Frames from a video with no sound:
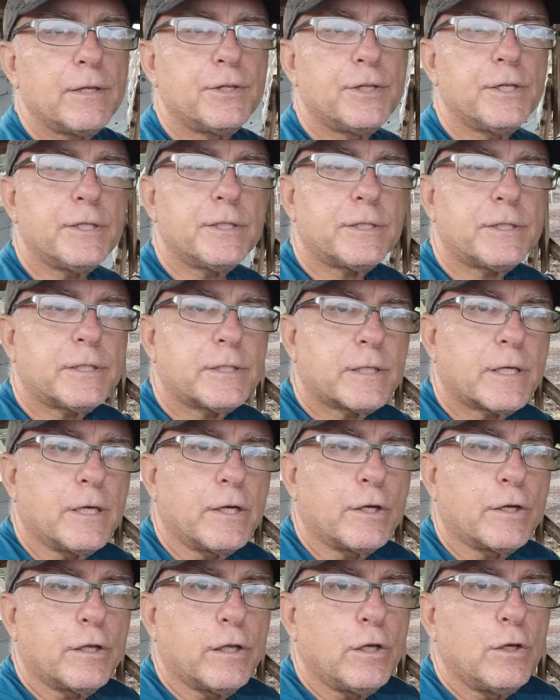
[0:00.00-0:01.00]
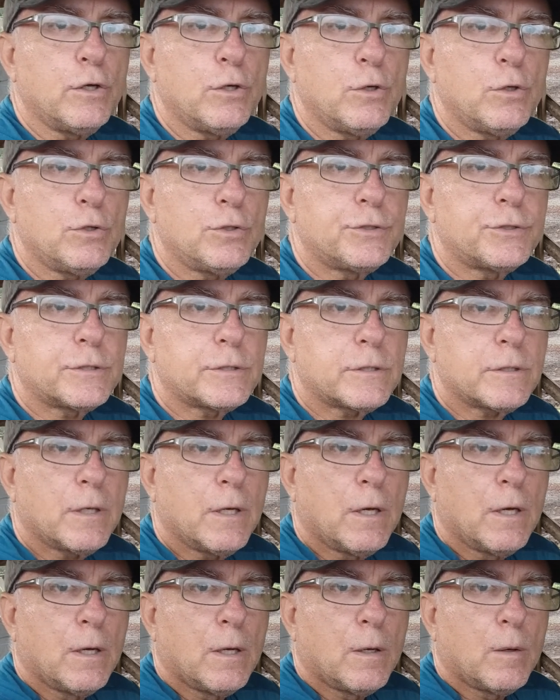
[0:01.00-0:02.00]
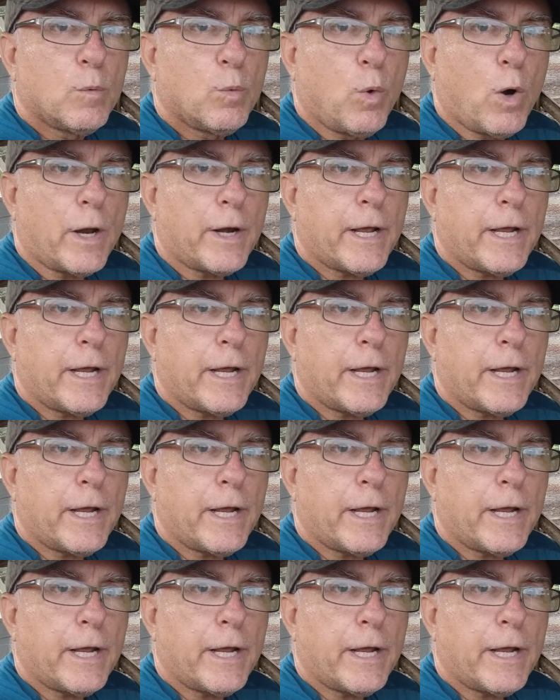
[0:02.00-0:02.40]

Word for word: this concludes what